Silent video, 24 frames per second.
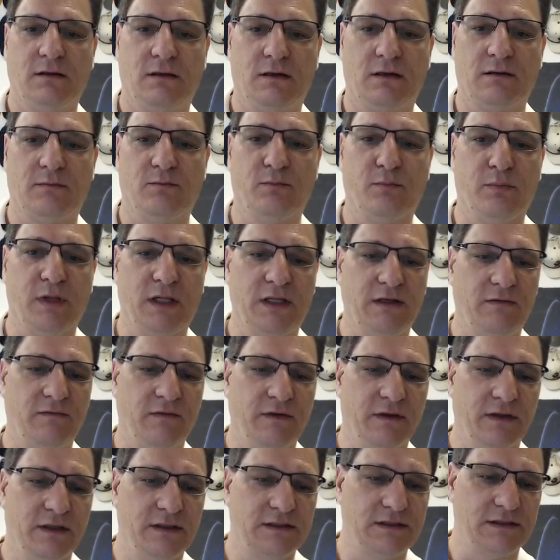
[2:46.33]
I
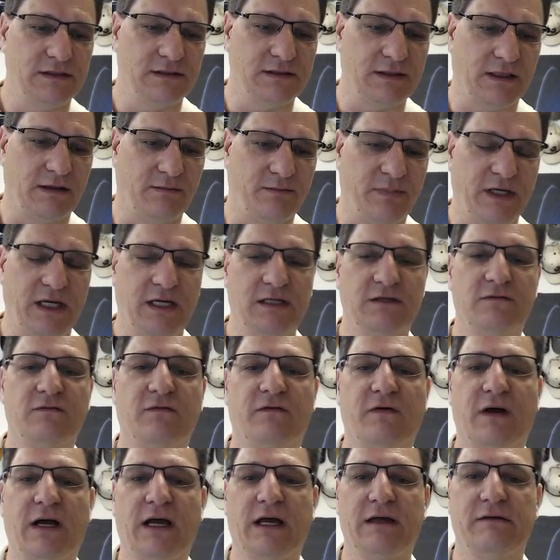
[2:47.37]
believe this is on page
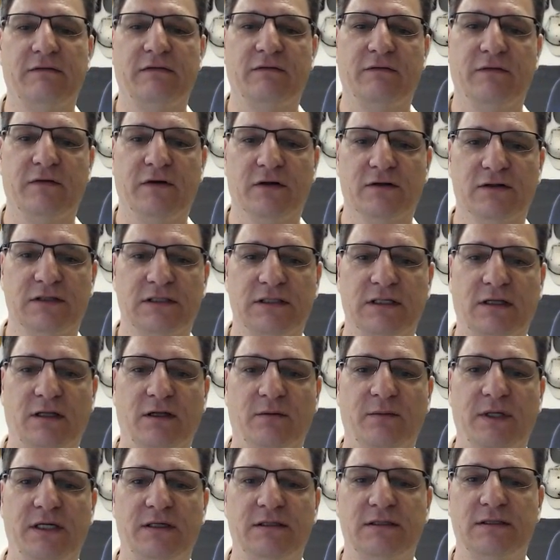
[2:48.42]
5 of your
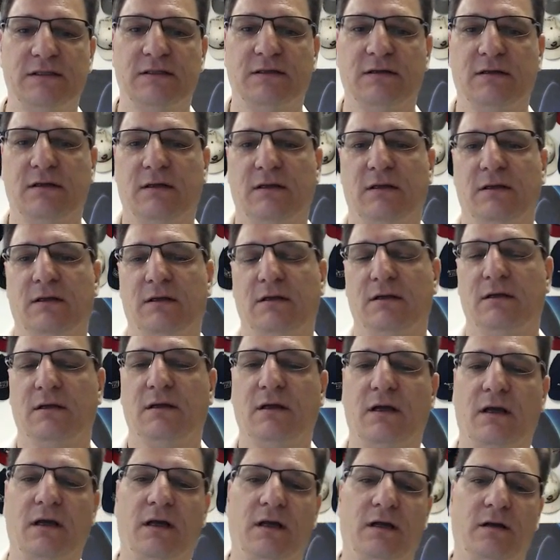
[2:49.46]
syllabus,
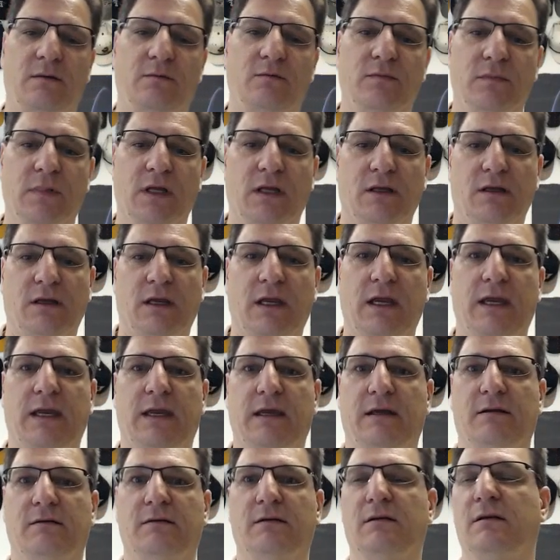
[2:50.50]

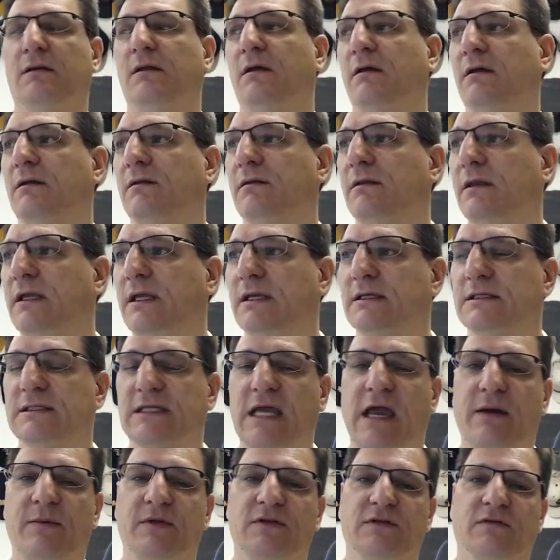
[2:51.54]
and the
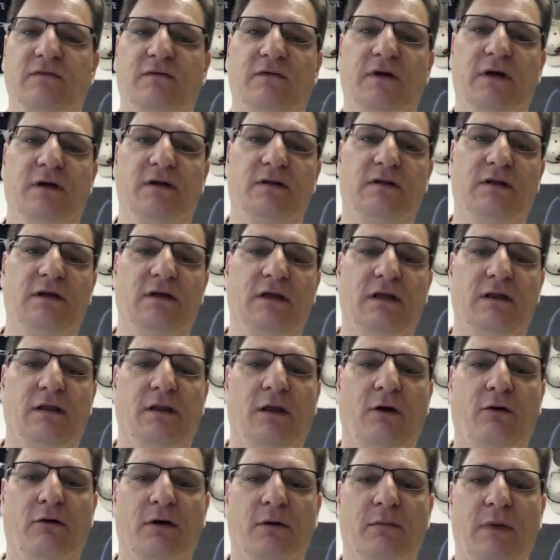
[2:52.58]
assignments are the
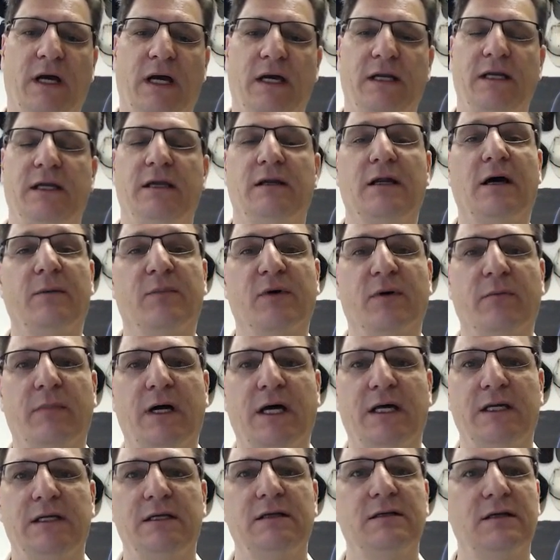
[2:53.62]
lower body and upper
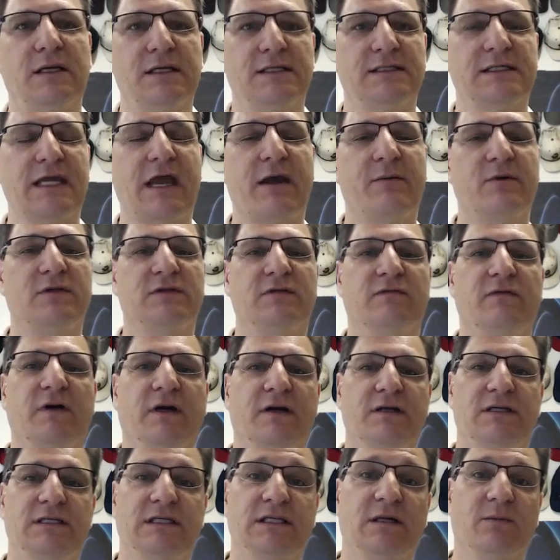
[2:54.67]
body assignments are
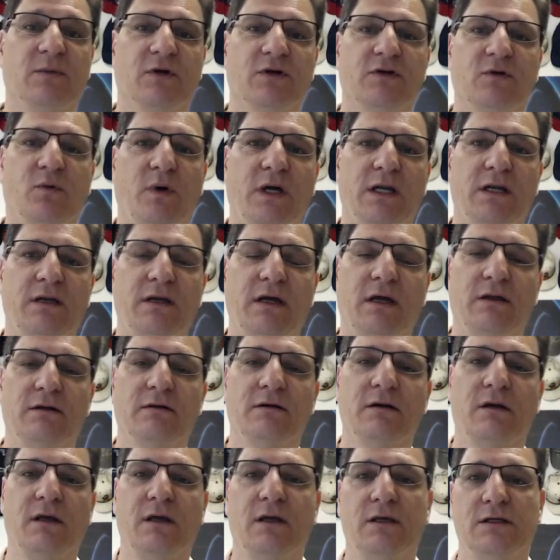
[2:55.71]
very similar to one
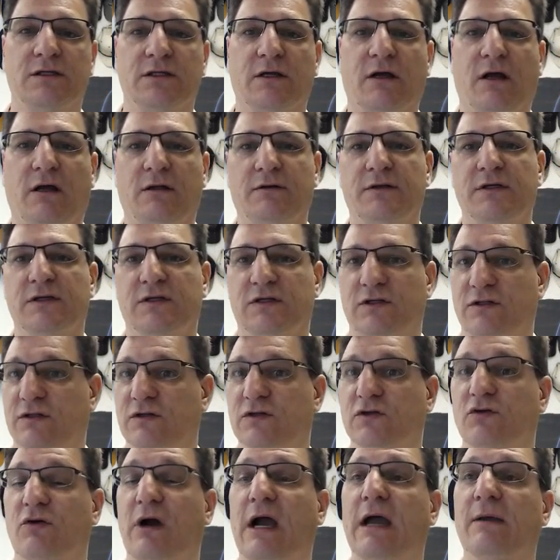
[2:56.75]
another, so I'll just
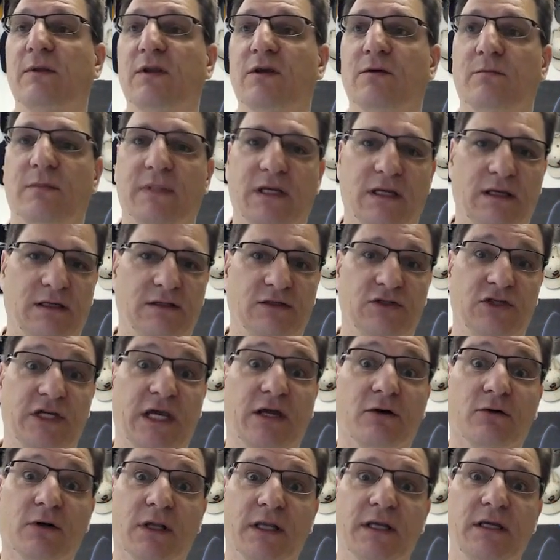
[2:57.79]
describe them
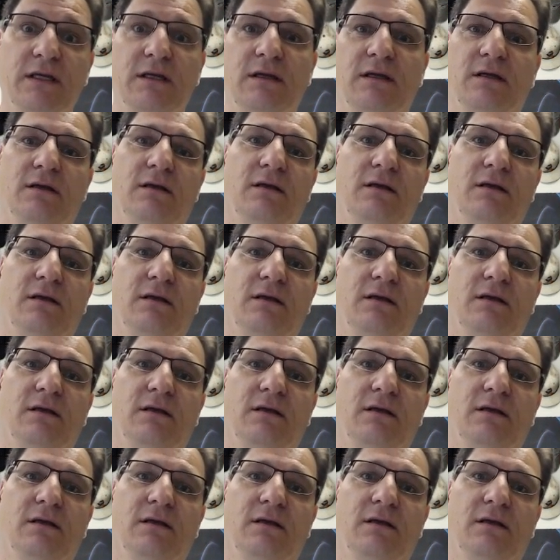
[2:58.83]
generally